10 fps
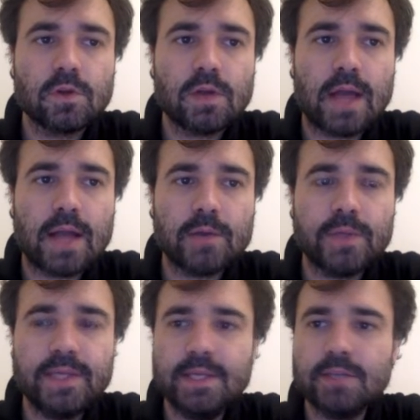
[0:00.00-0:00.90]

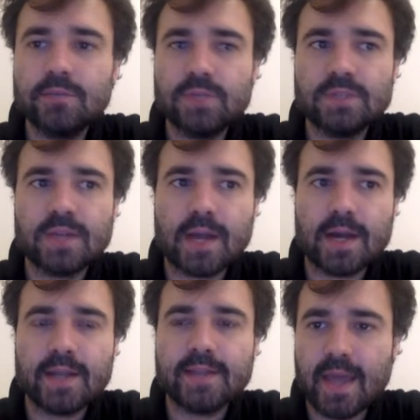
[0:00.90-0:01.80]
agreeing to the
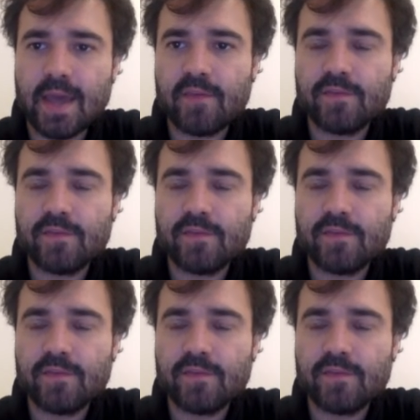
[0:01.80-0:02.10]
target F